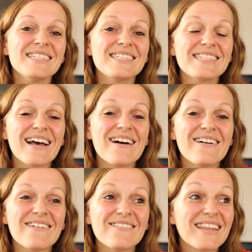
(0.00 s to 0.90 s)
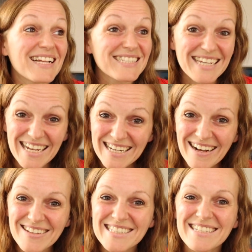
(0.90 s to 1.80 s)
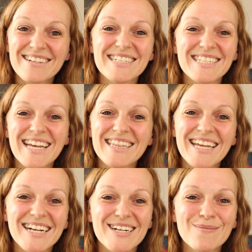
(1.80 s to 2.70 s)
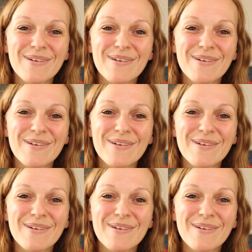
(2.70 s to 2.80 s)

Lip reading: So that's it. I'll see you guys again later.